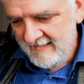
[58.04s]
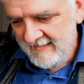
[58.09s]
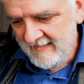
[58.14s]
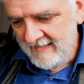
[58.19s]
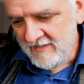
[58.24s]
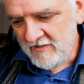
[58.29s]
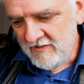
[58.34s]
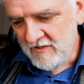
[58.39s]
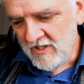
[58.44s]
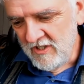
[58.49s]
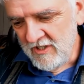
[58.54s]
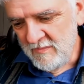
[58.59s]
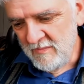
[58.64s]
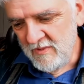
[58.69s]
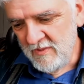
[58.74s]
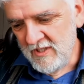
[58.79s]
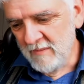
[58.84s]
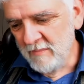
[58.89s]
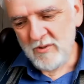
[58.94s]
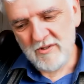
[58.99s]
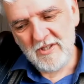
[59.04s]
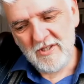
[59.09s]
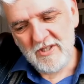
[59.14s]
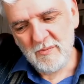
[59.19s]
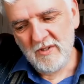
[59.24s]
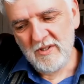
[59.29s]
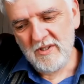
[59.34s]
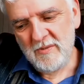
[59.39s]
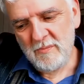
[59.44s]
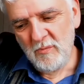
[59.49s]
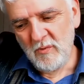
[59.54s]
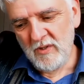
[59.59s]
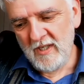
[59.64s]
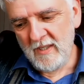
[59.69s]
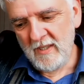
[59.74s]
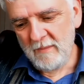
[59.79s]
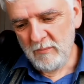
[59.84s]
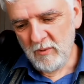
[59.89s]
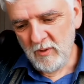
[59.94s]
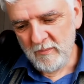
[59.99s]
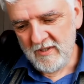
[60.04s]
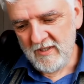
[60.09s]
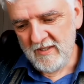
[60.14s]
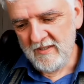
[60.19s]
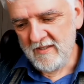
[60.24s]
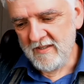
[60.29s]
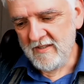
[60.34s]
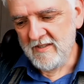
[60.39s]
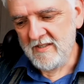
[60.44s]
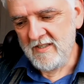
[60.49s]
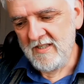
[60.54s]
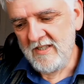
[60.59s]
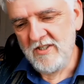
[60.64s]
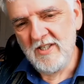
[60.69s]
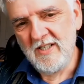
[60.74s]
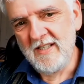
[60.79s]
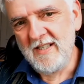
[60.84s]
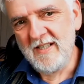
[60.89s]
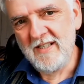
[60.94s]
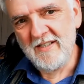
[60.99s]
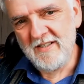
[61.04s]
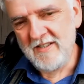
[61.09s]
As Christmas approaches once more, I popped in to see Jenny and